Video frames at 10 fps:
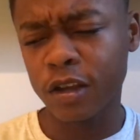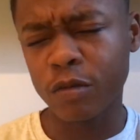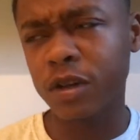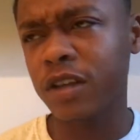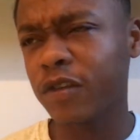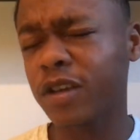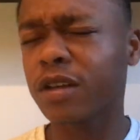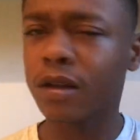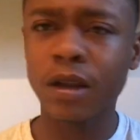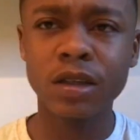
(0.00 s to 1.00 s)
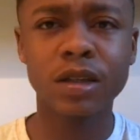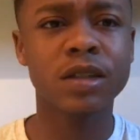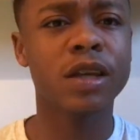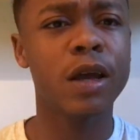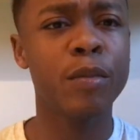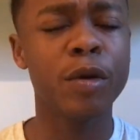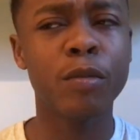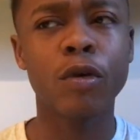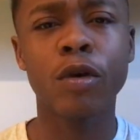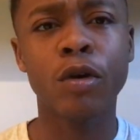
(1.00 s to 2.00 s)
You need to think, let's let's get a bit
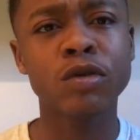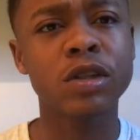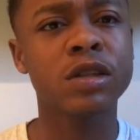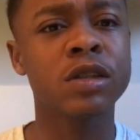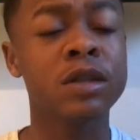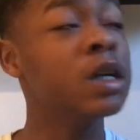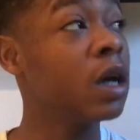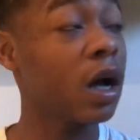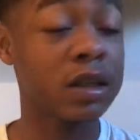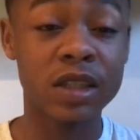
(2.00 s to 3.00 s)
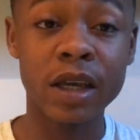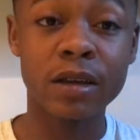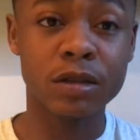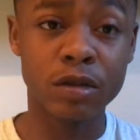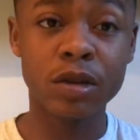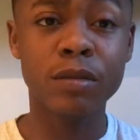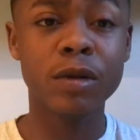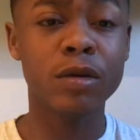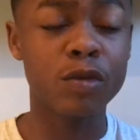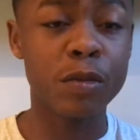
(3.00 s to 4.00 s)
more goals. This is the I say it. You hear
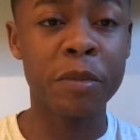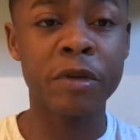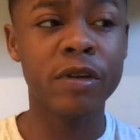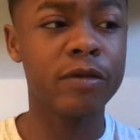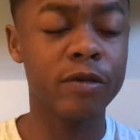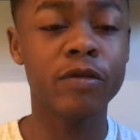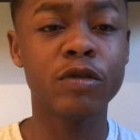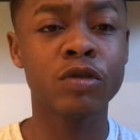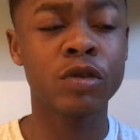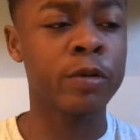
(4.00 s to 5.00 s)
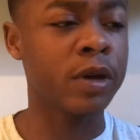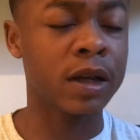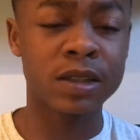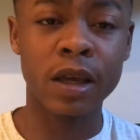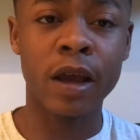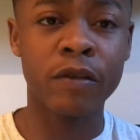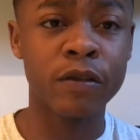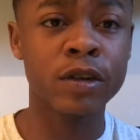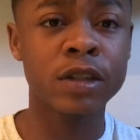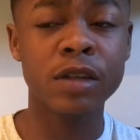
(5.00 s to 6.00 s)
me in all my pre reviews. Sorry, I say it at
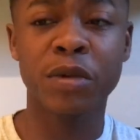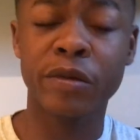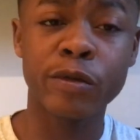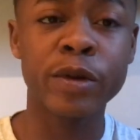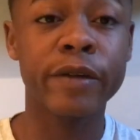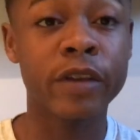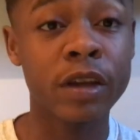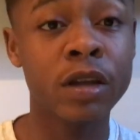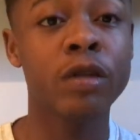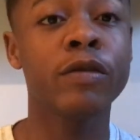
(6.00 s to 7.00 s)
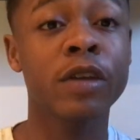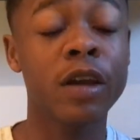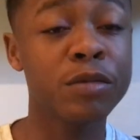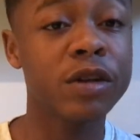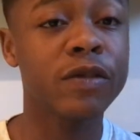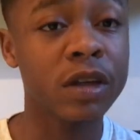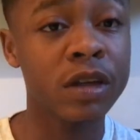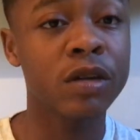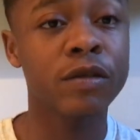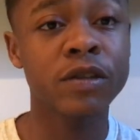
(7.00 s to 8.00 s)
first team level. We have to kill off games. You have to
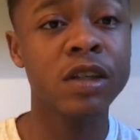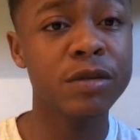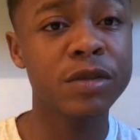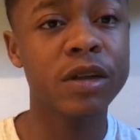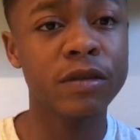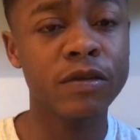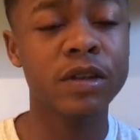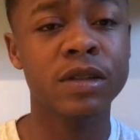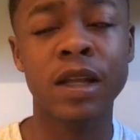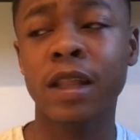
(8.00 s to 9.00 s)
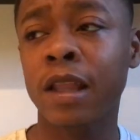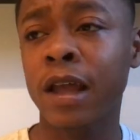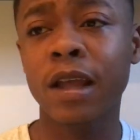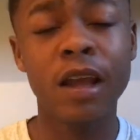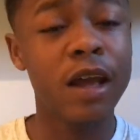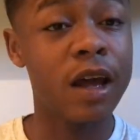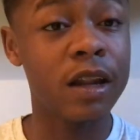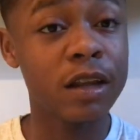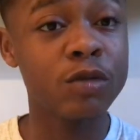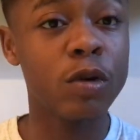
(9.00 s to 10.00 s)
kill off teams and things like that
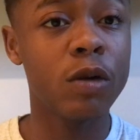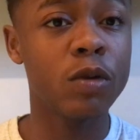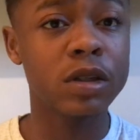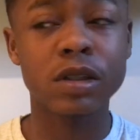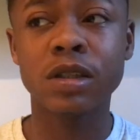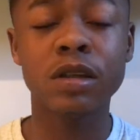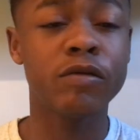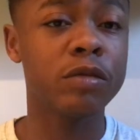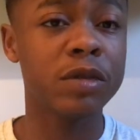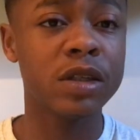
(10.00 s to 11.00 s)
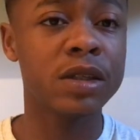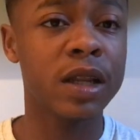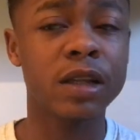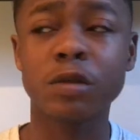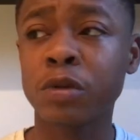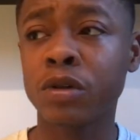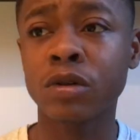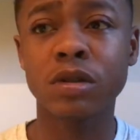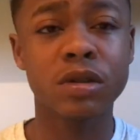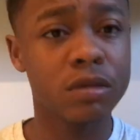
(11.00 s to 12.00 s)
and that's what I wanted to see from these lads
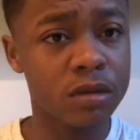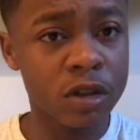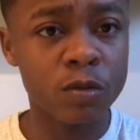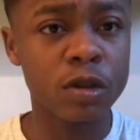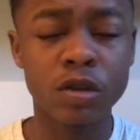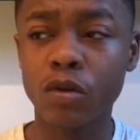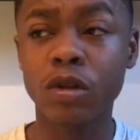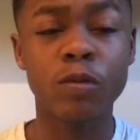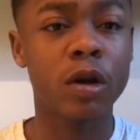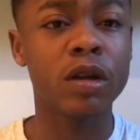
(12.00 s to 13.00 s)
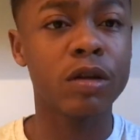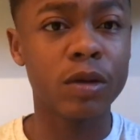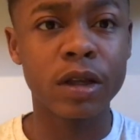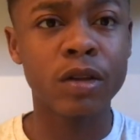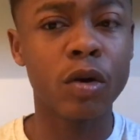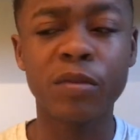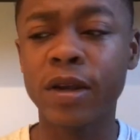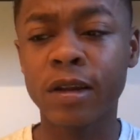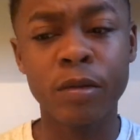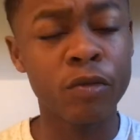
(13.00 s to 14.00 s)
because it's, it's only one nil and they're
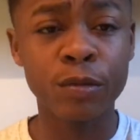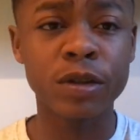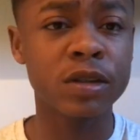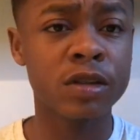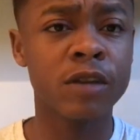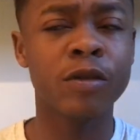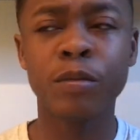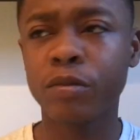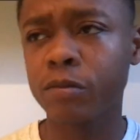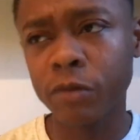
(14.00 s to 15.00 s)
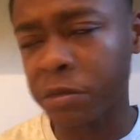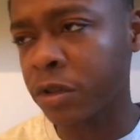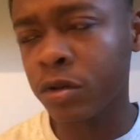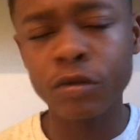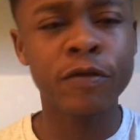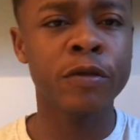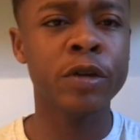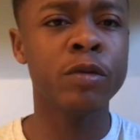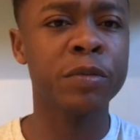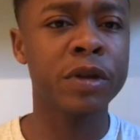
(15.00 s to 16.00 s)
dominant and they probably deserve a probably two
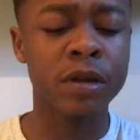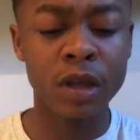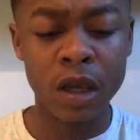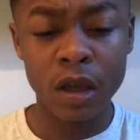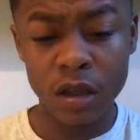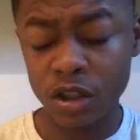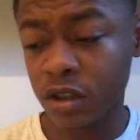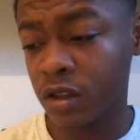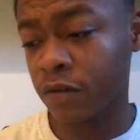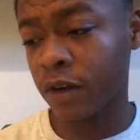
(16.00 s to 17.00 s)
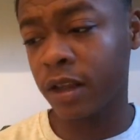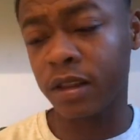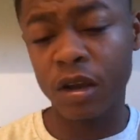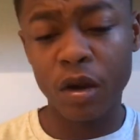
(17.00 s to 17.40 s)
three would be justified.